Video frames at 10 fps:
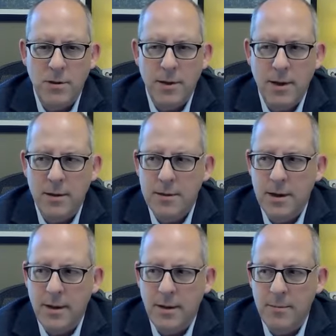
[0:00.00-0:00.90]
that
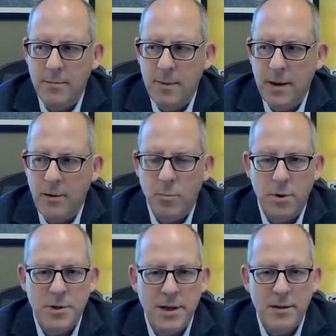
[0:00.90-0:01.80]
I don't
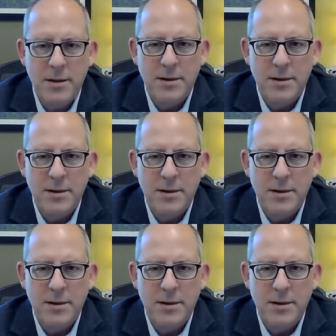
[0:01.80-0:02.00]
pretend that